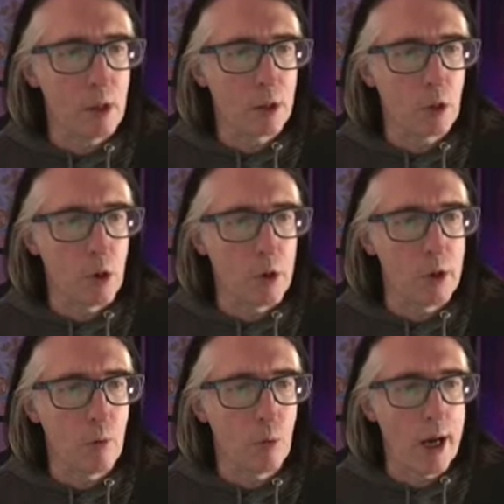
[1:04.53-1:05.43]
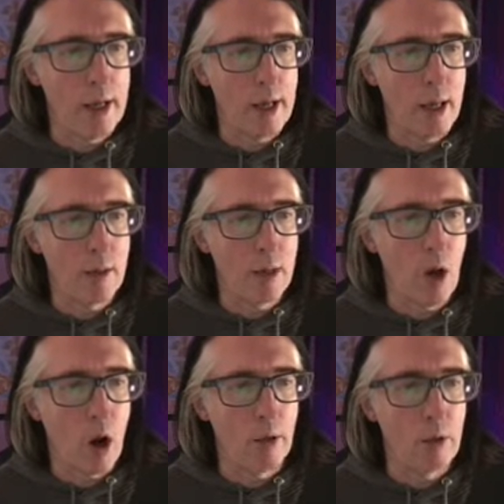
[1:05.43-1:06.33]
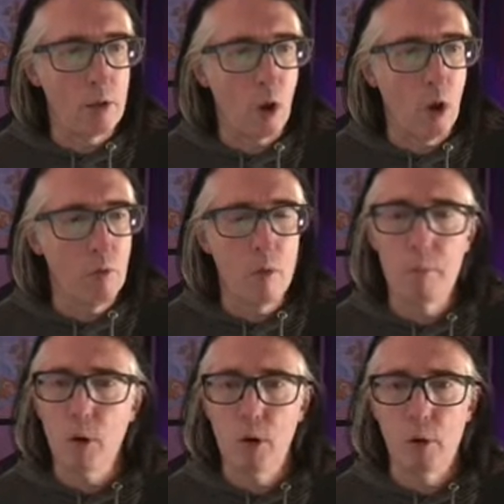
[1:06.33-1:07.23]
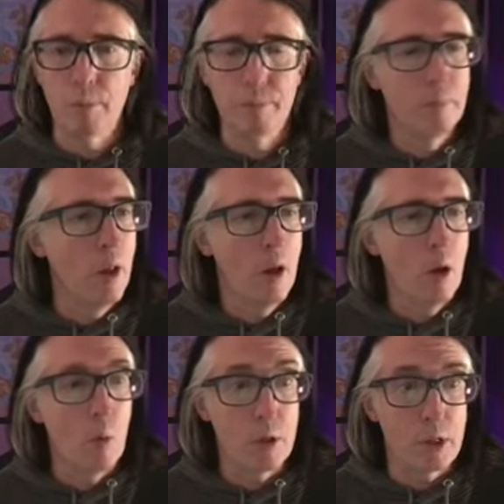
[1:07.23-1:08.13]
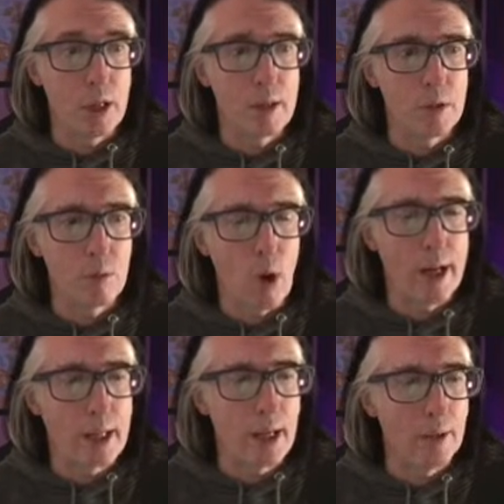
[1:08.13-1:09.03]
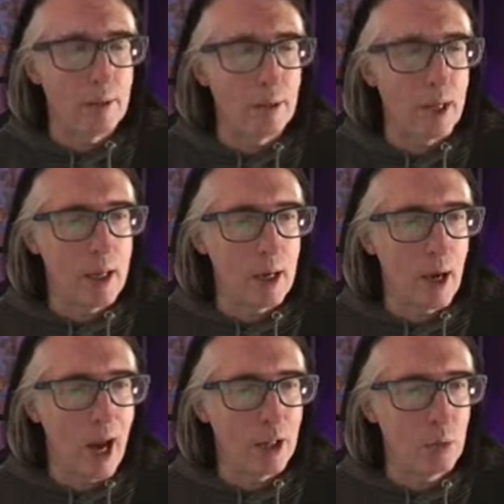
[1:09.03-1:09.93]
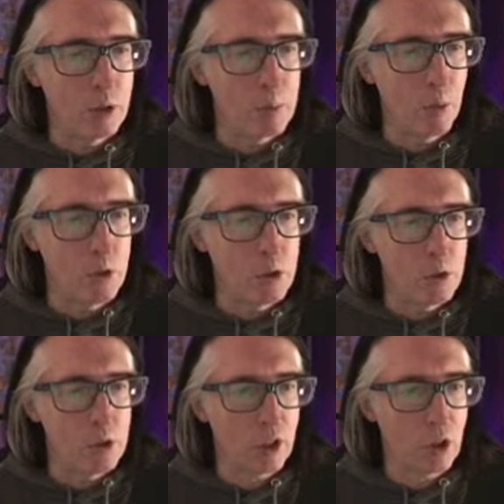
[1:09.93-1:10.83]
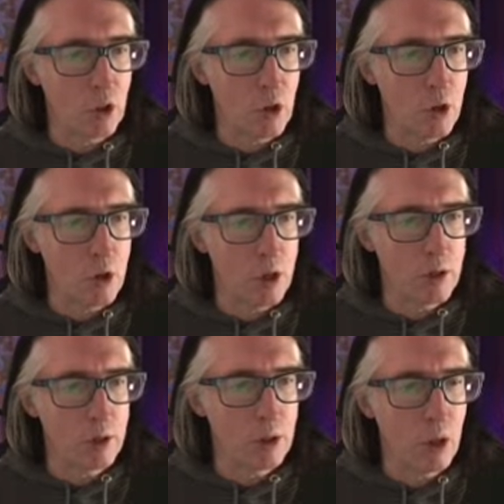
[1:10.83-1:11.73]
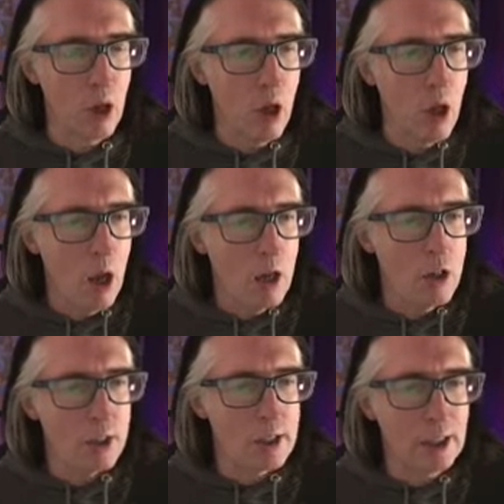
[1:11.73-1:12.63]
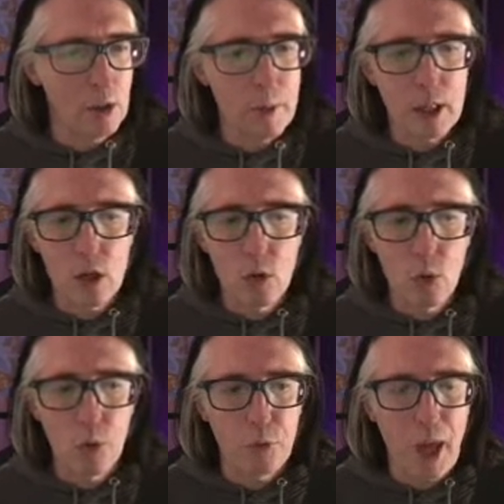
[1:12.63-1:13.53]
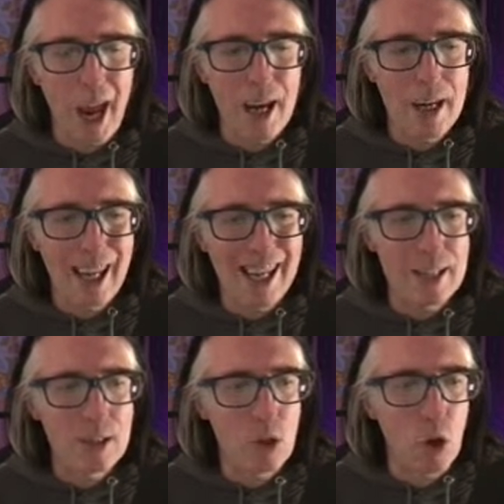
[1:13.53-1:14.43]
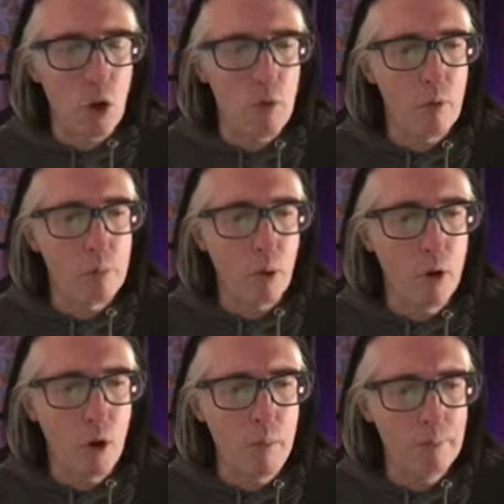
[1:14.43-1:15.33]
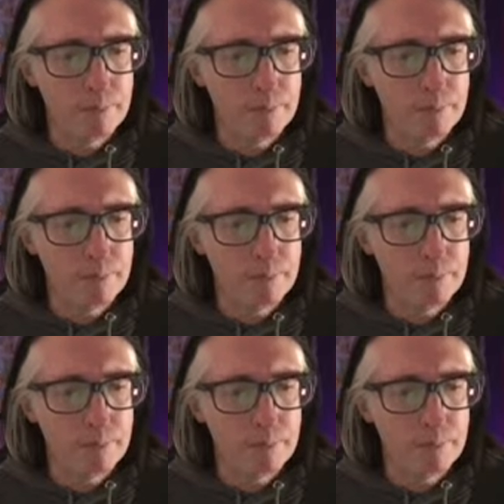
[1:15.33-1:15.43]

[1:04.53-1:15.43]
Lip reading: occurred right near the island of Bornholm, which is right here. The actual explosions occurred just a little bit north and east of Bornholm.